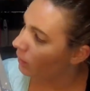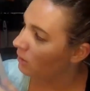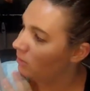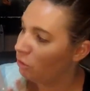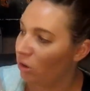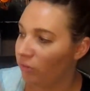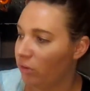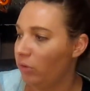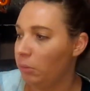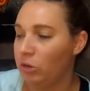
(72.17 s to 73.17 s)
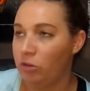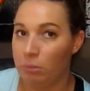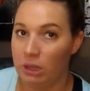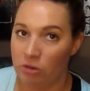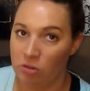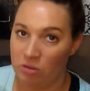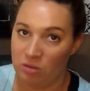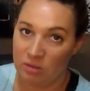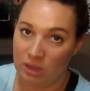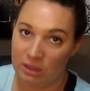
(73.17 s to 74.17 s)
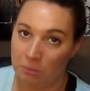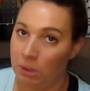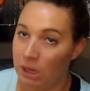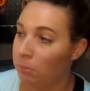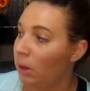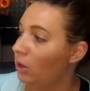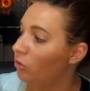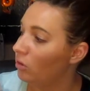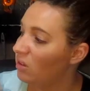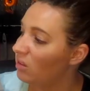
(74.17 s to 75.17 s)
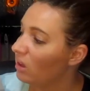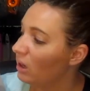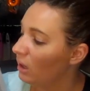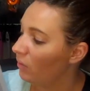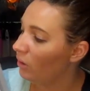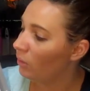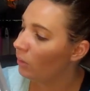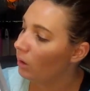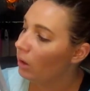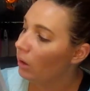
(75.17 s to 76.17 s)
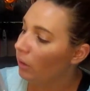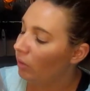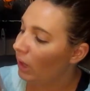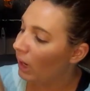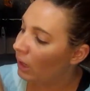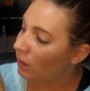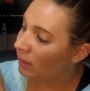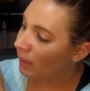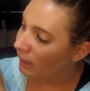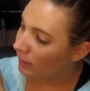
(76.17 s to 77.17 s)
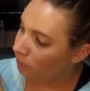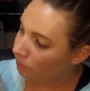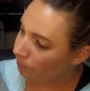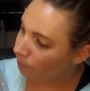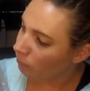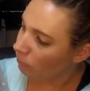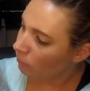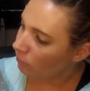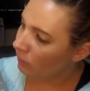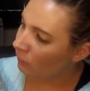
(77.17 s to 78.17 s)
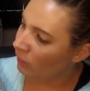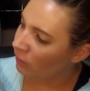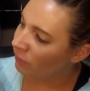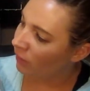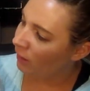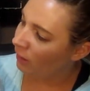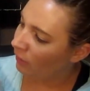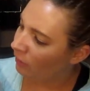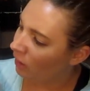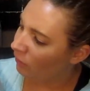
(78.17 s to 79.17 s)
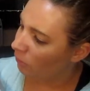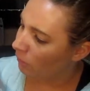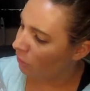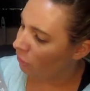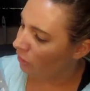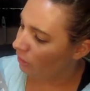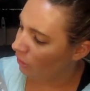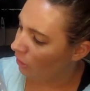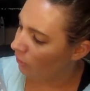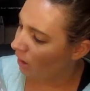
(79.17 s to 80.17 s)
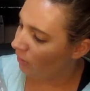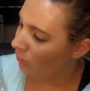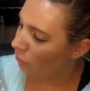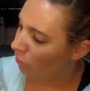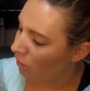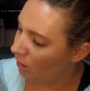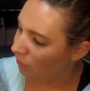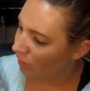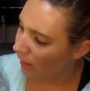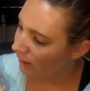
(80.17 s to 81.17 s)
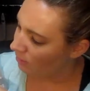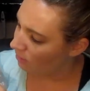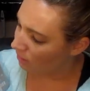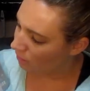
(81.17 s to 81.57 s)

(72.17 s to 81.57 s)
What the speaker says: it's the travel information page. This is like the main page. So this is going to give you the airline that you're flying on, the confirmation, your arriving and returning flights,